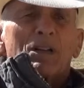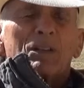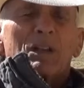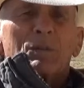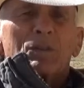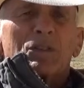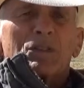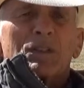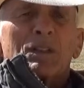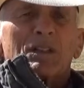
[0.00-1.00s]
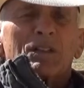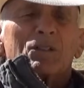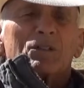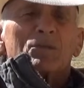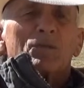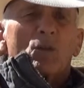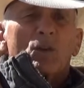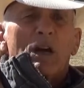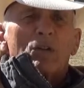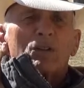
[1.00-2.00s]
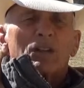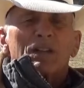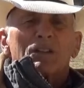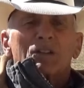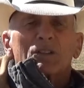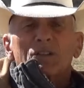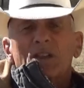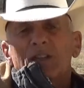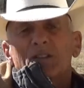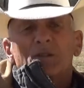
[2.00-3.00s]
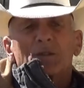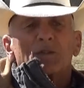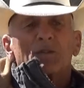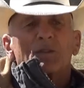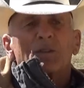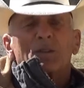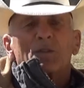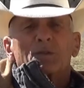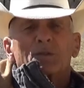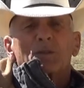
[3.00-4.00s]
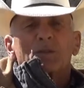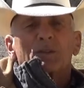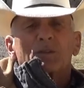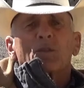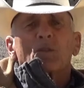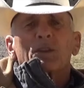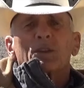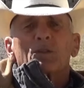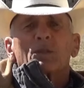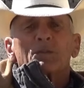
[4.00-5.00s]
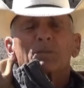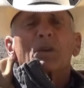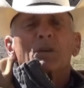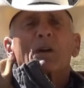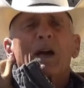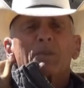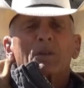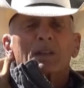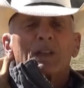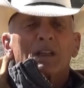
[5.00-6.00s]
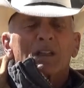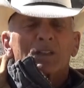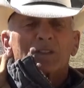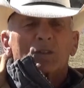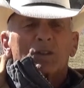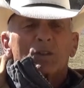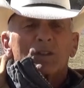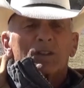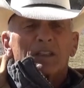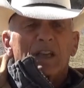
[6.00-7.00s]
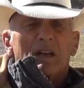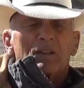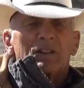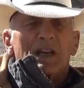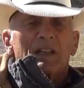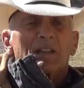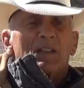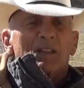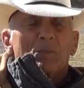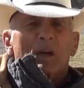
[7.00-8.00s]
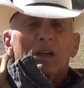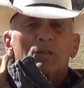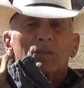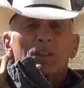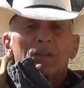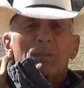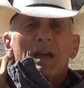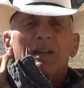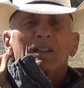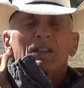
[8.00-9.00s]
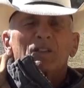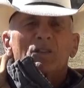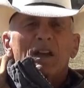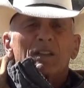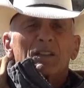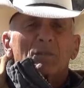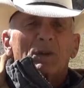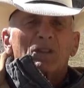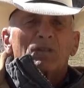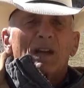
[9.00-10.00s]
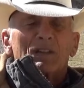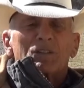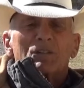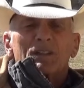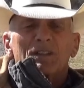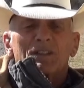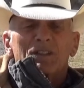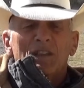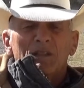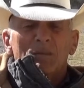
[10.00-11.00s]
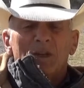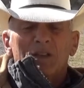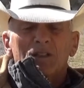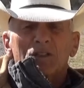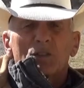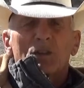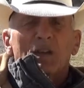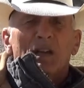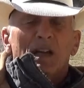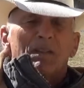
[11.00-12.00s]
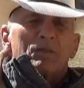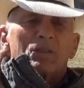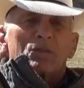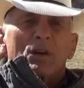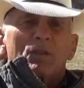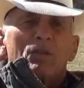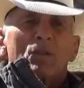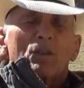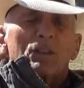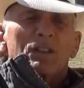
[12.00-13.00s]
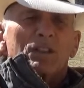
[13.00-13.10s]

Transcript: temperature to 4 hours later could change 30 or 40 degrees pretty rapidly. So of course the outside bark was expanding, contracting much faster than the inside bark, and so after 12 to 14